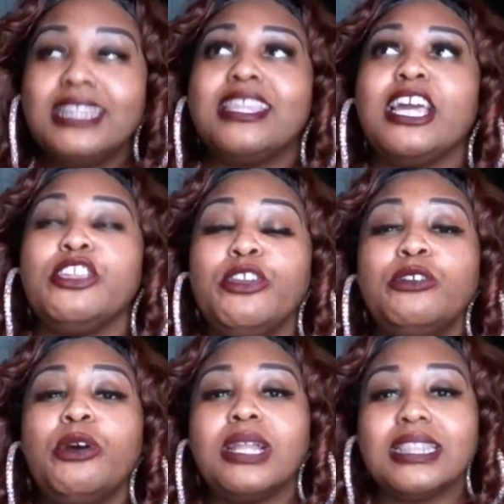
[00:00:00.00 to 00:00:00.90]
that you
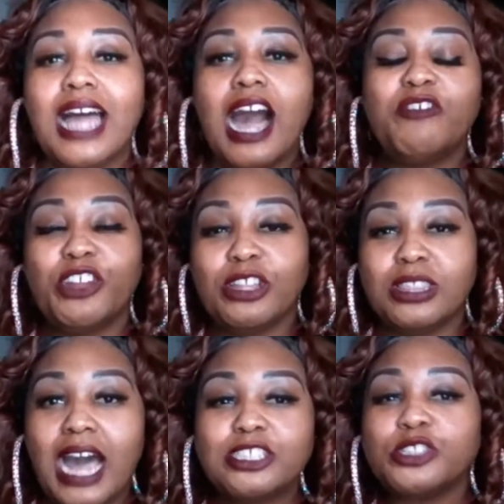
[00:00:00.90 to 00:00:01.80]
don't allow for your
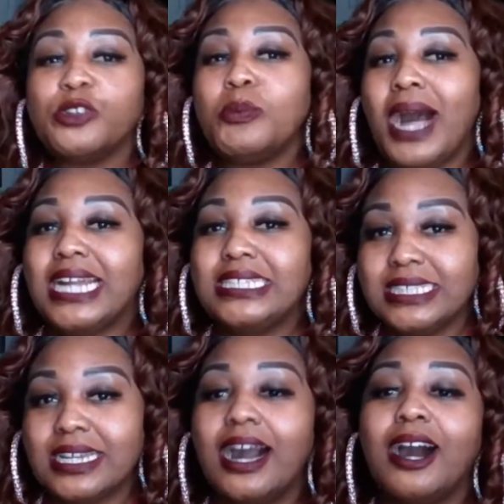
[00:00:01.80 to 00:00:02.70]
logical mind
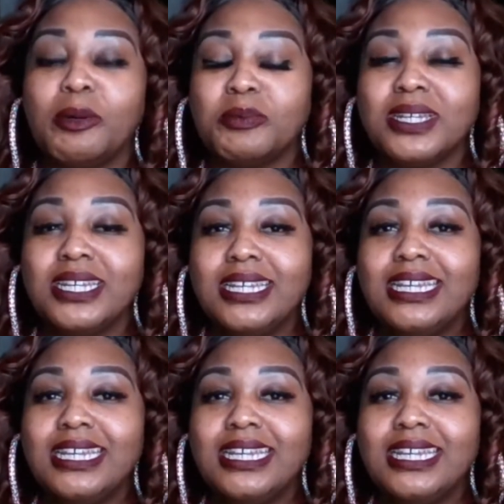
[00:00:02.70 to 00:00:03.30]
to come